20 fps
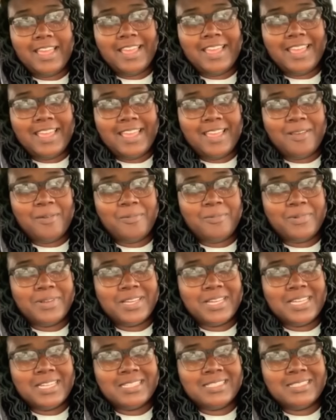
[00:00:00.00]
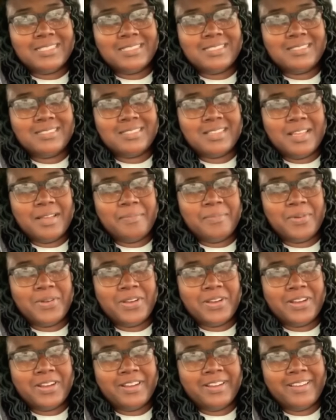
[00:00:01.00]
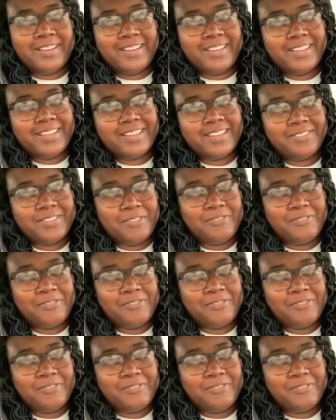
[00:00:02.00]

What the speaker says: it was a summer of,